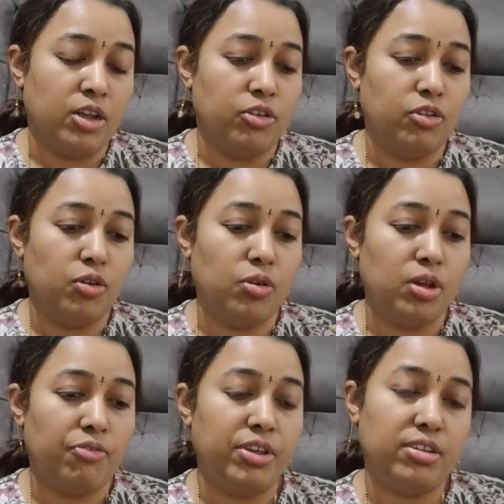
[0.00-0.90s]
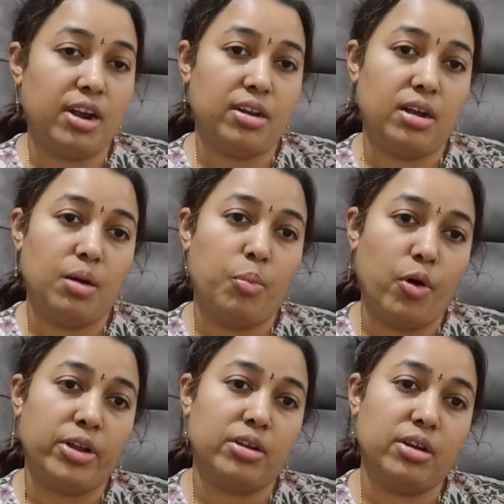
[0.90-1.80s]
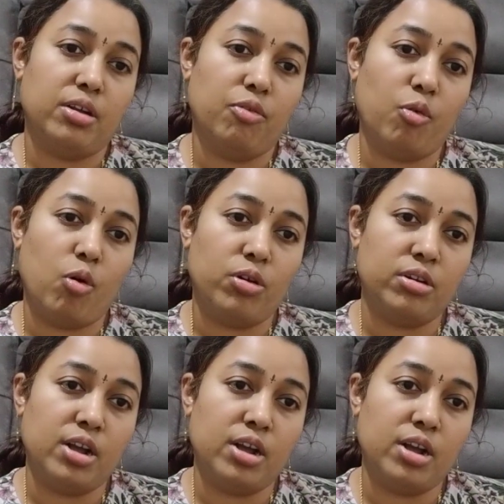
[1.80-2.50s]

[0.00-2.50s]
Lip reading: So if we start a point for